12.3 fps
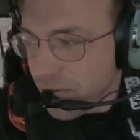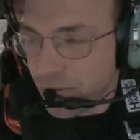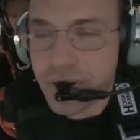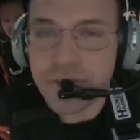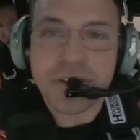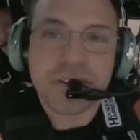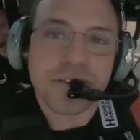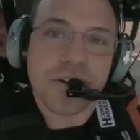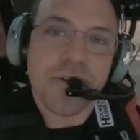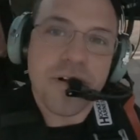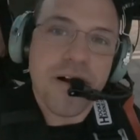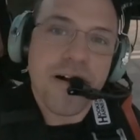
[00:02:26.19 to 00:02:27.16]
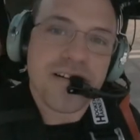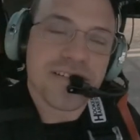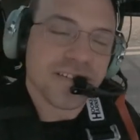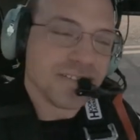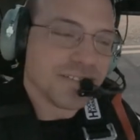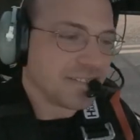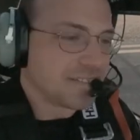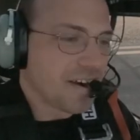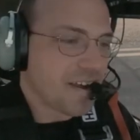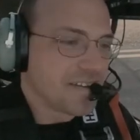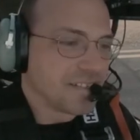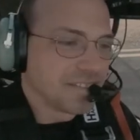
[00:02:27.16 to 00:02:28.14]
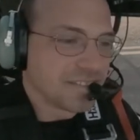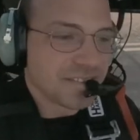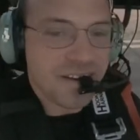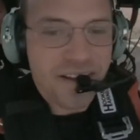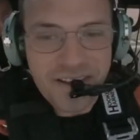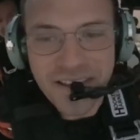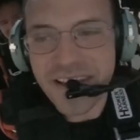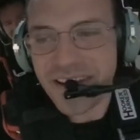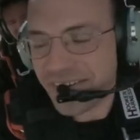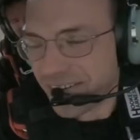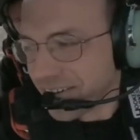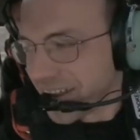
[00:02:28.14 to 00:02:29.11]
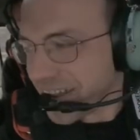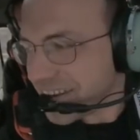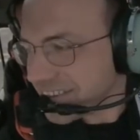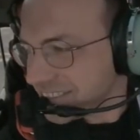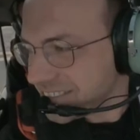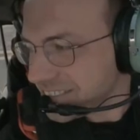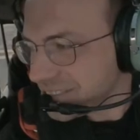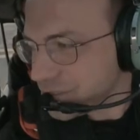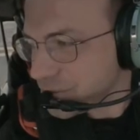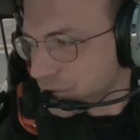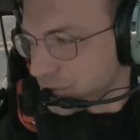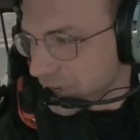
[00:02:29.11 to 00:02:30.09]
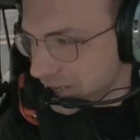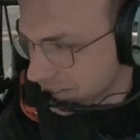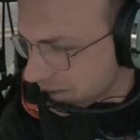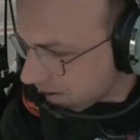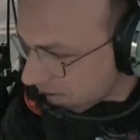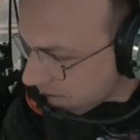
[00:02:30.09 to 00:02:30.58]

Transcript: What do you think, Joe? I think we're going to have a good time. You'll enjoy it. Sweet.